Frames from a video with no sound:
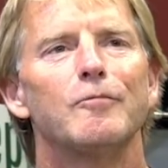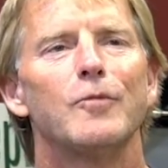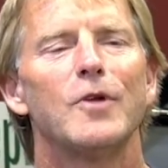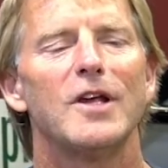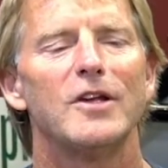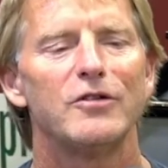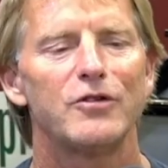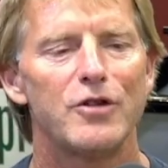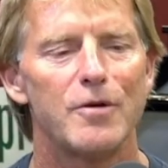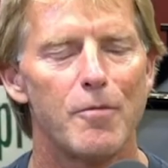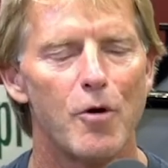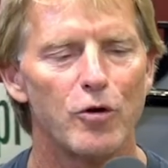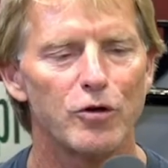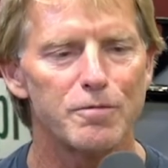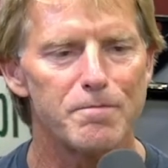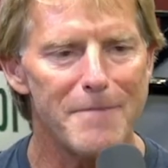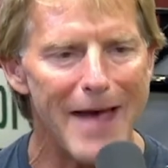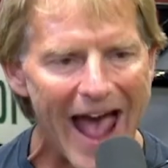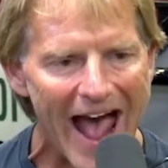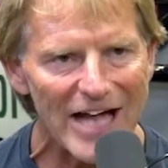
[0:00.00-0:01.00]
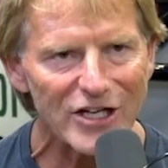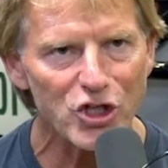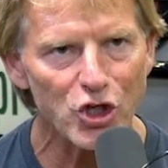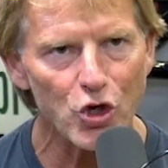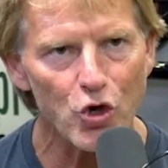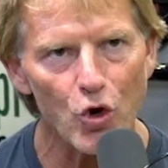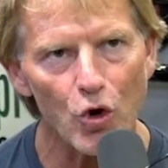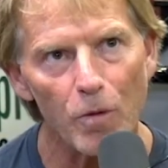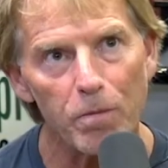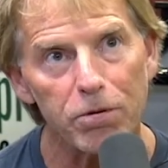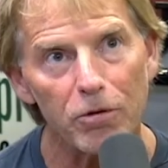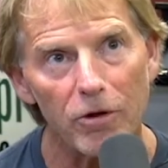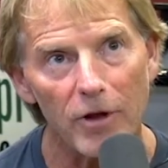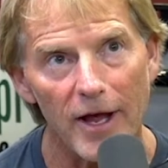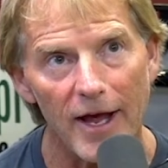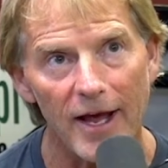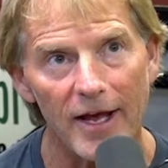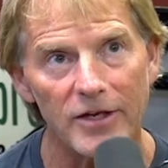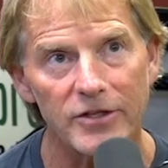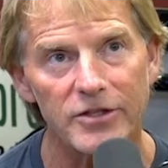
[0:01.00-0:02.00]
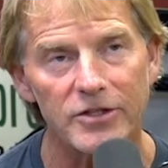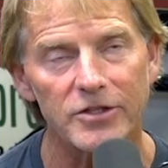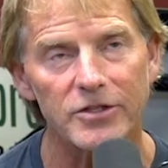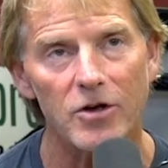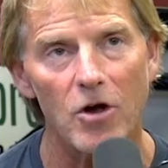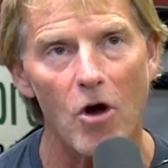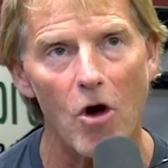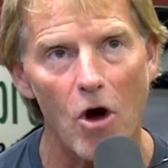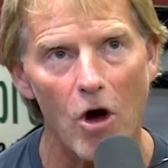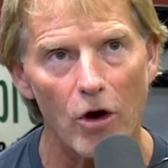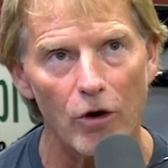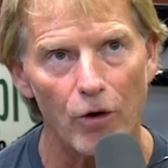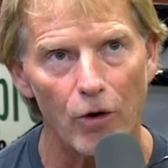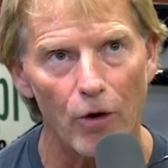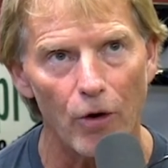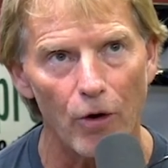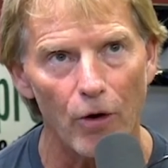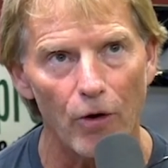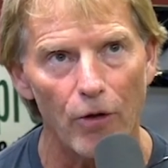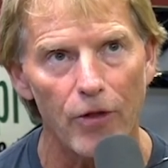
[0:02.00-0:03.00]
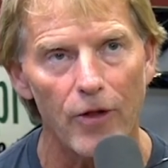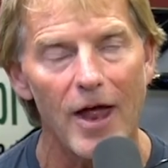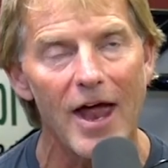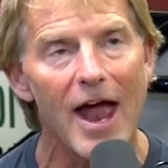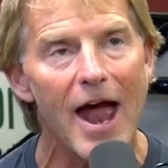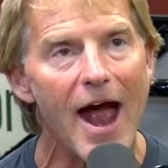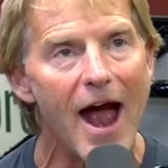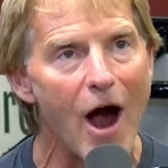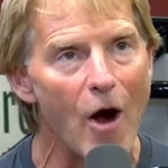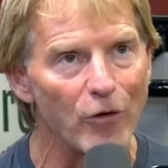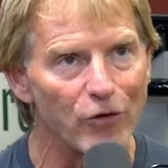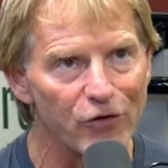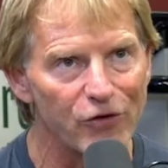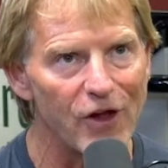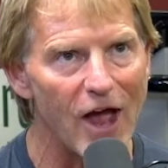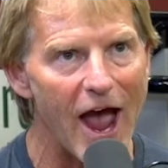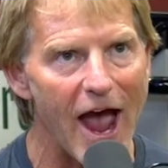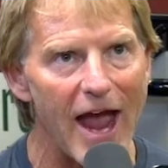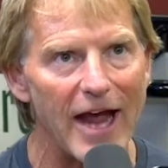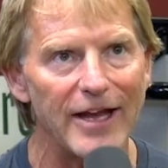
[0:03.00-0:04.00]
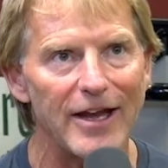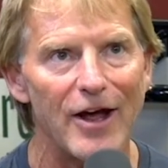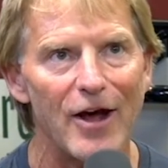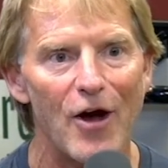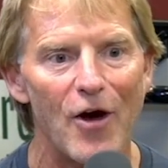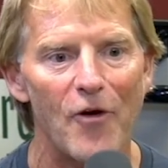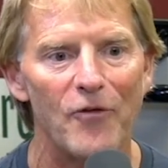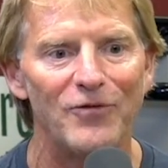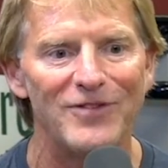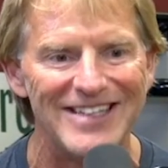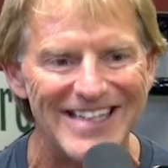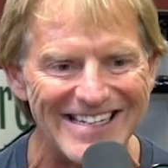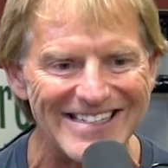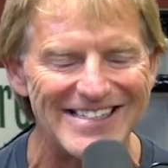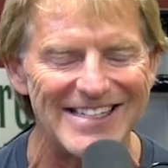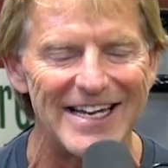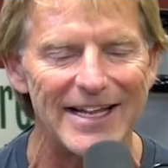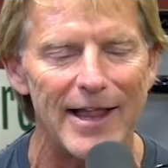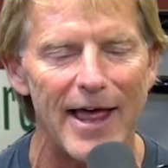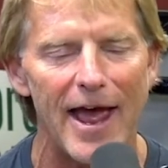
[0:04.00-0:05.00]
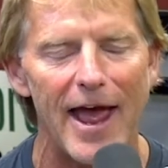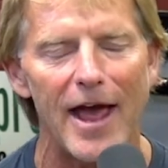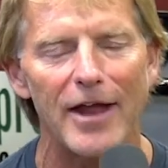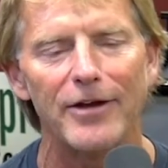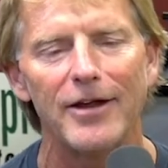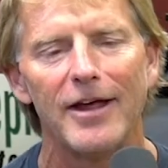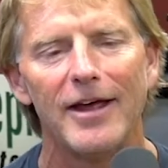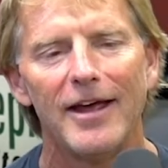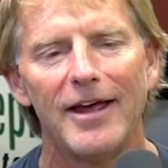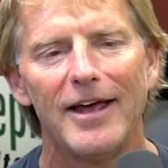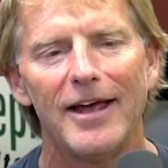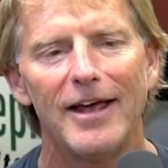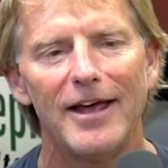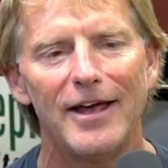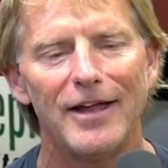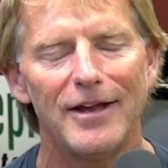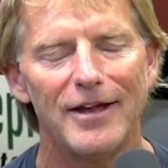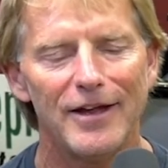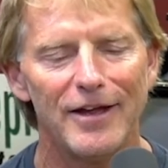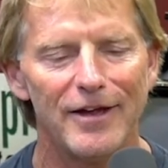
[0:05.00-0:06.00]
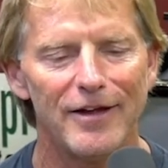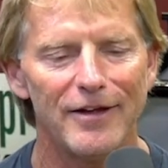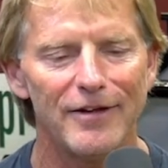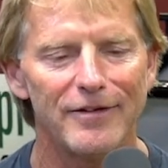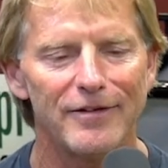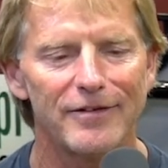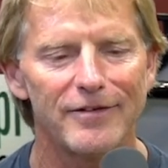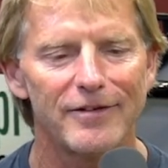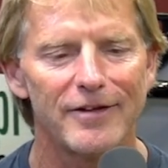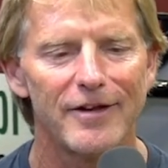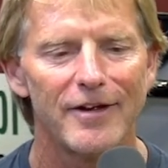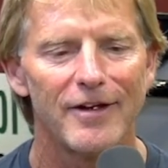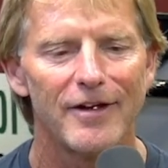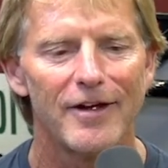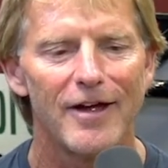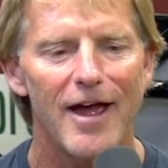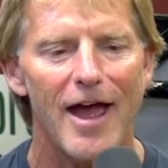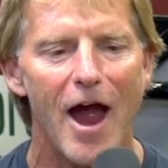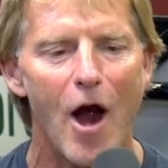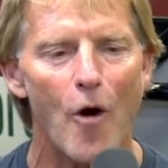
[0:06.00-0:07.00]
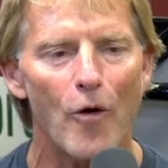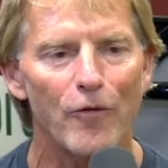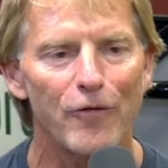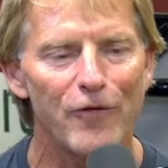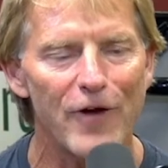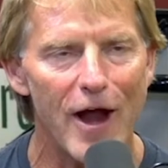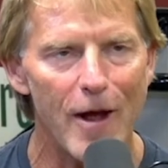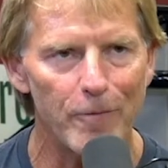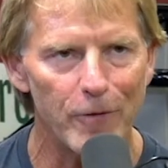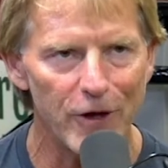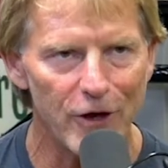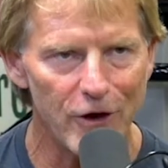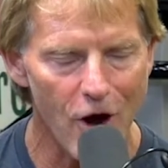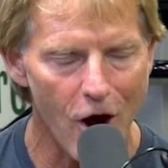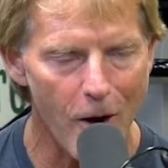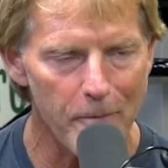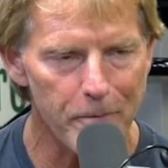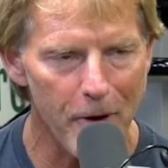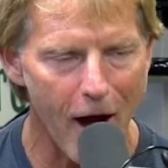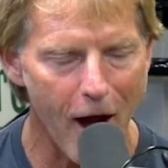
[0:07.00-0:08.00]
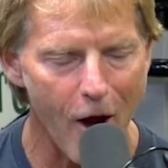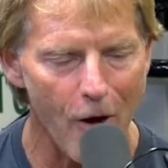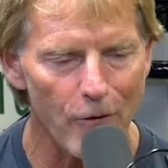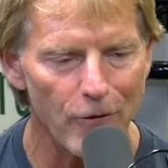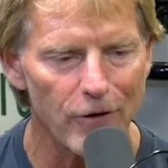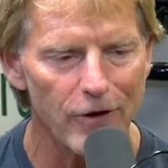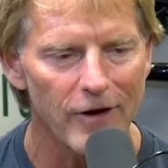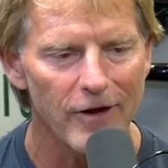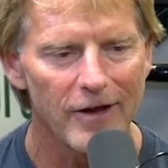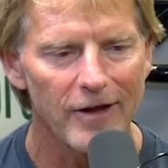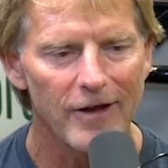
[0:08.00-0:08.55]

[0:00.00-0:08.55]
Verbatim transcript: is the most magical place on earth outside of Disneyland. It is our family compound